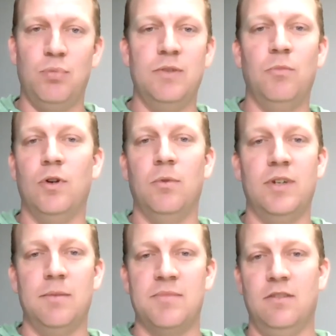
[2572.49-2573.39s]
put more
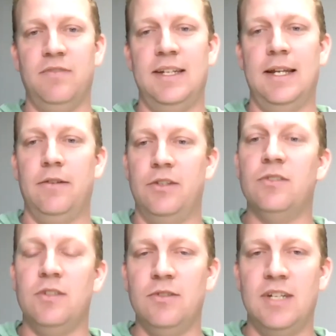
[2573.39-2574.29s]
ammonium sulfate down,
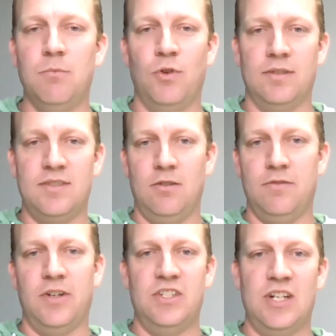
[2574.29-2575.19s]
you need more
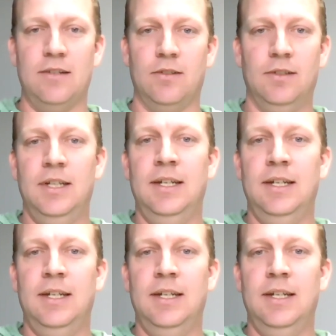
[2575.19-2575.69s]
sulfur in general.